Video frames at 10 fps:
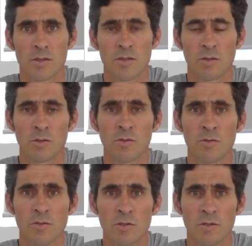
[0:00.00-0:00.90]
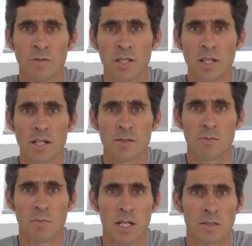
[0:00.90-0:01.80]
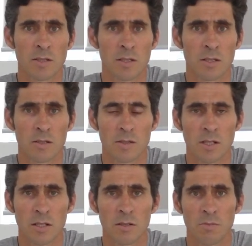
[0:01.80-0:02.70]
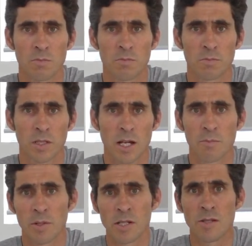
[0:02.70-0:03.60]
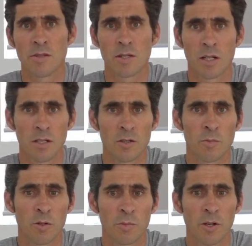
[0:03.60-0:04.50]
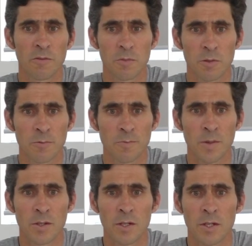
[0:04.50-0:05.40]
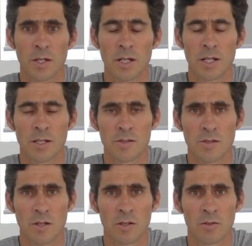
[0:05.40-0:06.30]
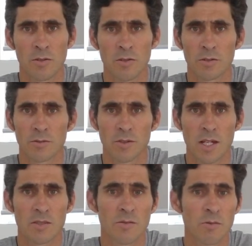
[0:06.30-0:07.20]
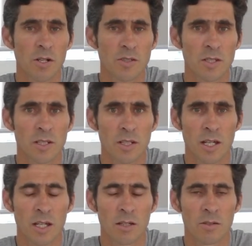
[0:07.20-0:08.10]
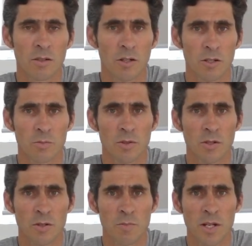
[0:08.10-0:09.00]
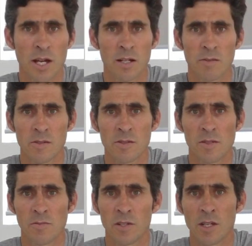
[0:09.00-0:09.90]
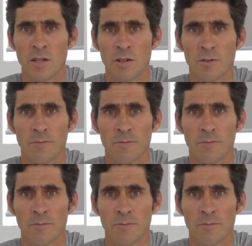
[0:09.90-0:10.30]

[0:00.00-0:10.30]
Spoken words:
to vineyards and make their companies a little more profitable. So look, thanks for watching, and hope you got a bit out of this video.